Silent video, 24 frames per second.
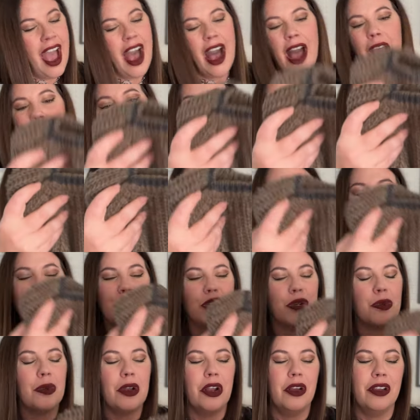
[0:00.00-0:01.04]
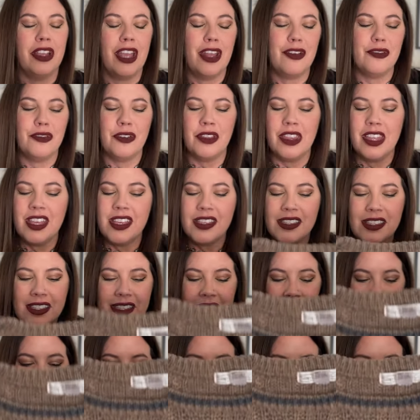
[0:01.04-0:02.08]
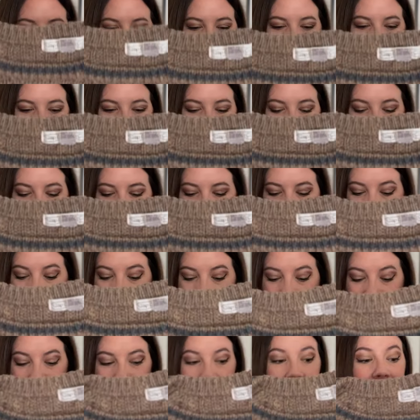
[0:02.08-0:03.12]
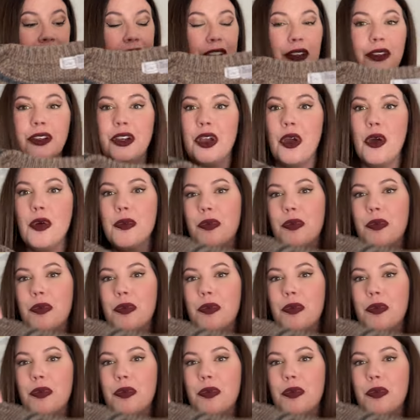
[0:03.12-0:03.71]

I am not sure what I'll get for this, um, but I think it'll go